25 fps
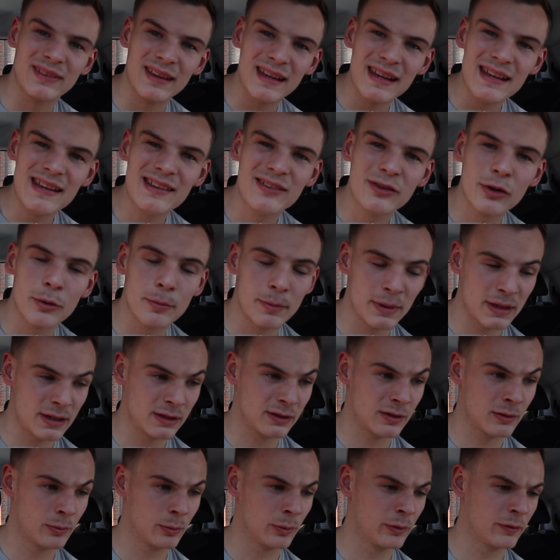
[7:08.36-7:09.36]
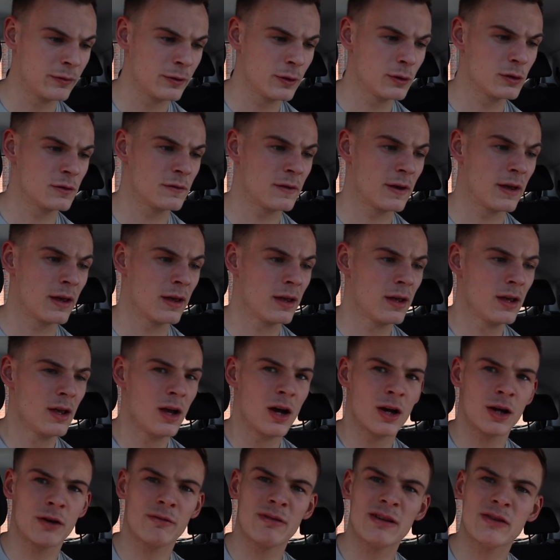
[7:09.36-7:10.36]
Decent meeting with Future Fit.
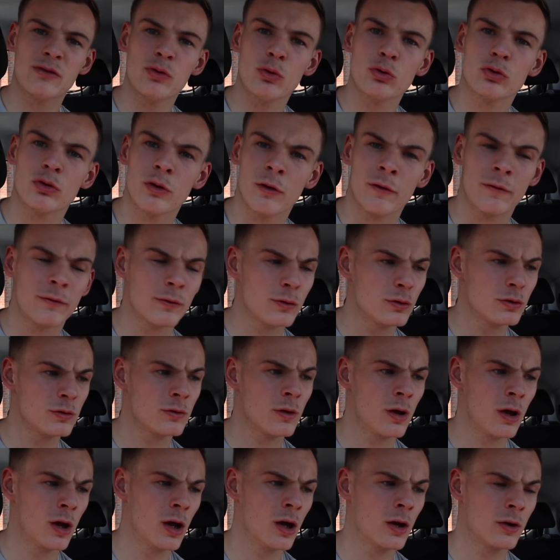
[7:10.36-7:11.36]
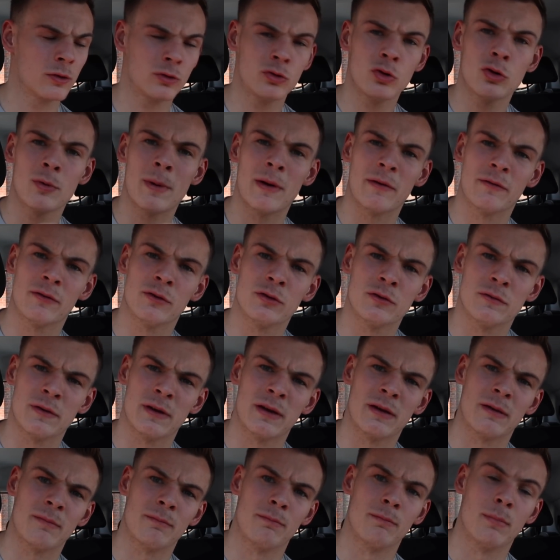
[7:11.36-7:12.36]
I don't really talk about Future
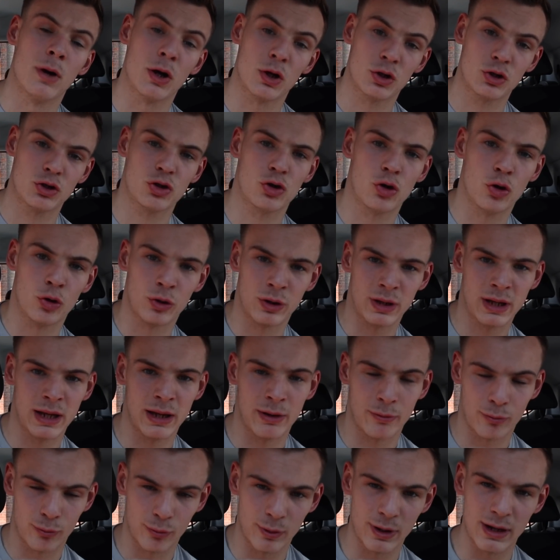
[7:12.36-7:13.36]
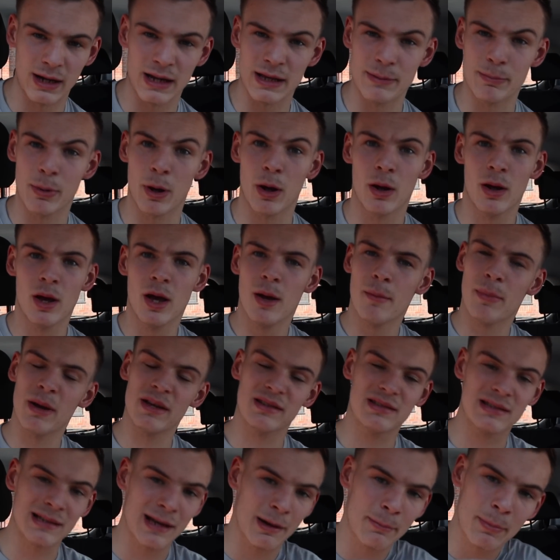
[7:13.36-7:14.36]
Fit much on here, really, but
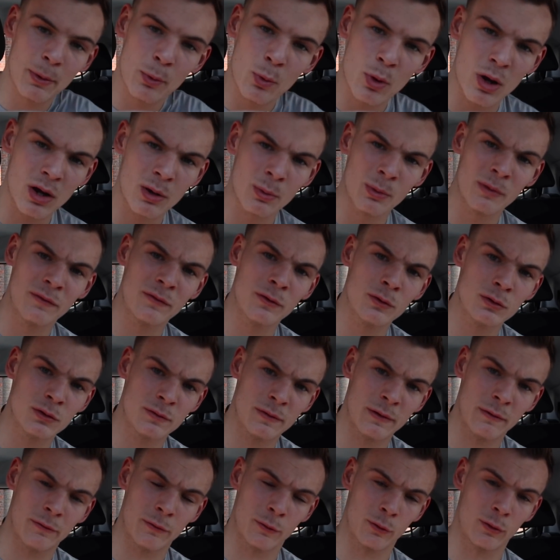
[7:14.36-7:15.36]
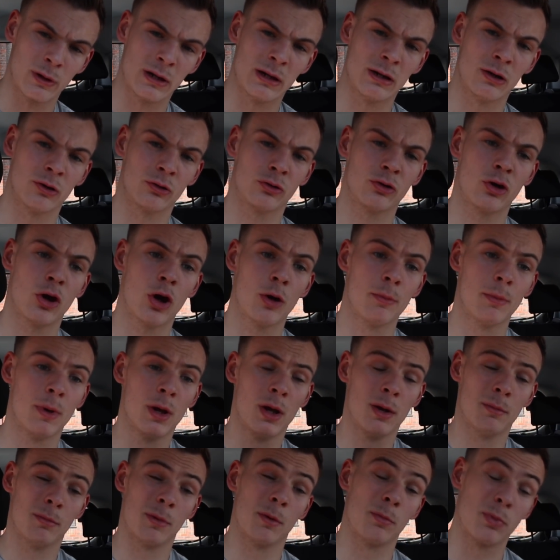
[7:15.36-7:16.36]
basically I've been working with Future Fit for a really long time.
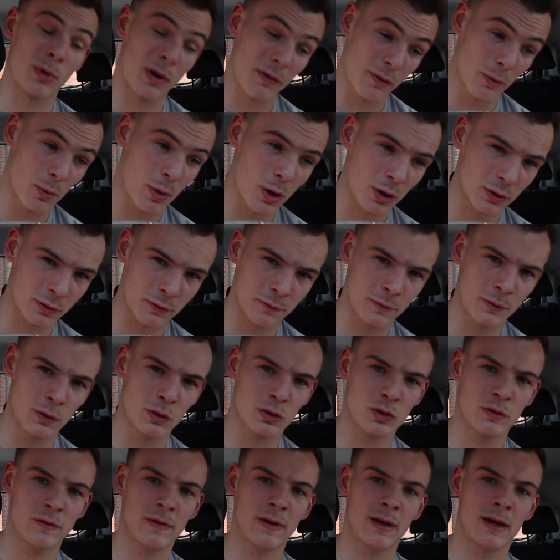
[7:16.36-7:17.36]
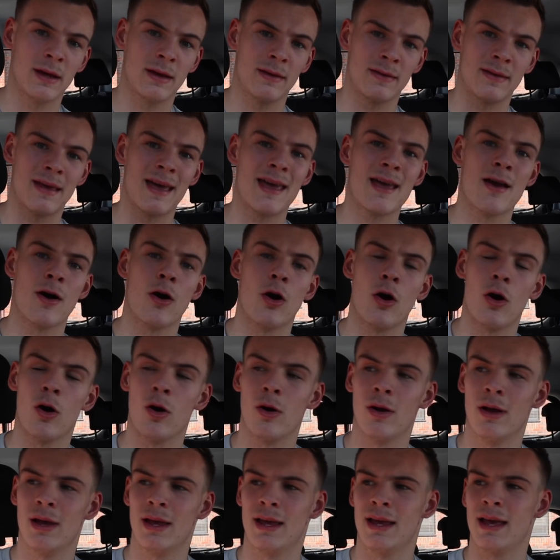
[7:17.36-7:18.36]
My brother works for Future Fit. They
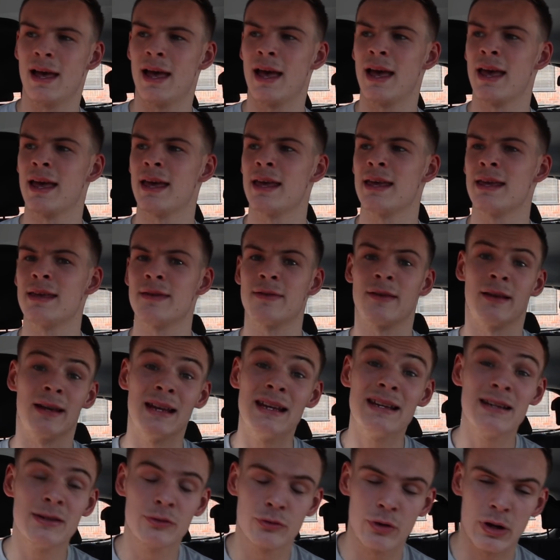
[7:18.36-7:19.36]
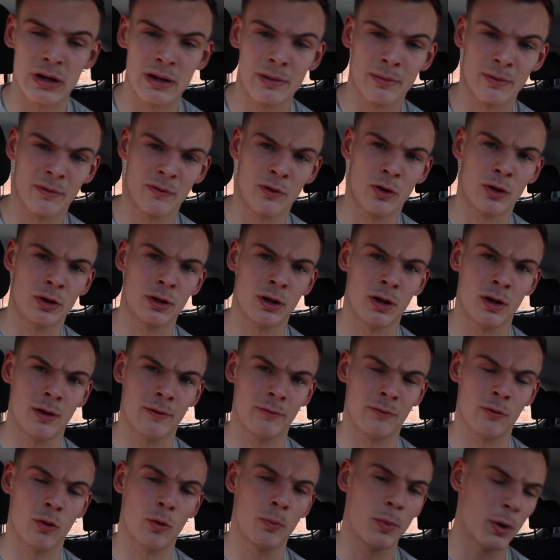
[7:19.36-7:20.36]
are the leading training provider
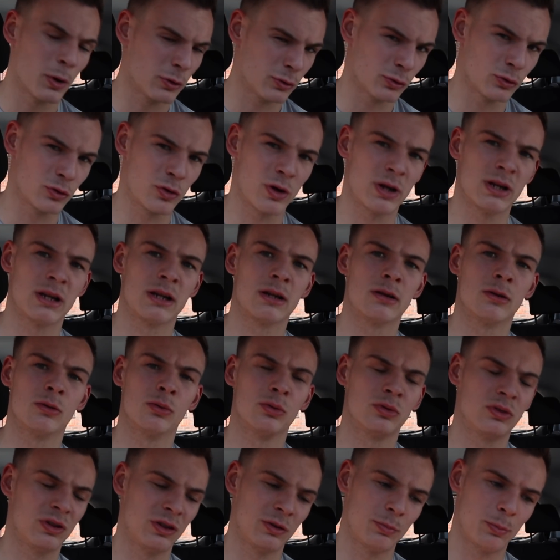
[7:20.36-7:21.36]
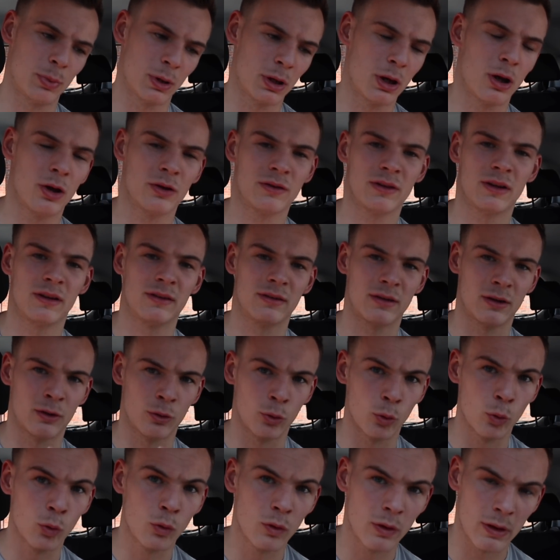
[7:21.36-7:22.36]
for personal training courses, Pilates, and
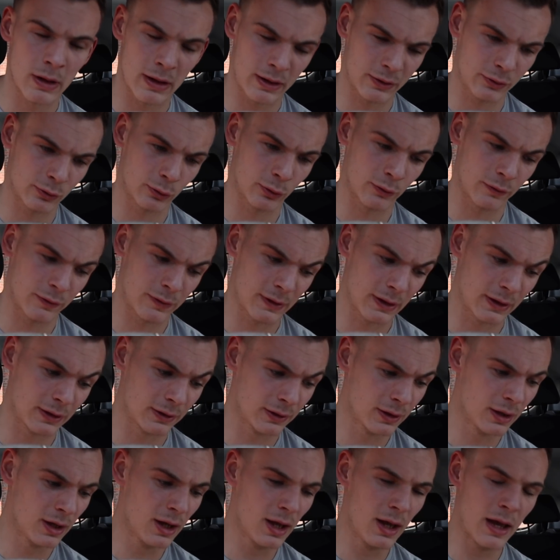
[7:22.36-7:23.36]
all that sort of thing.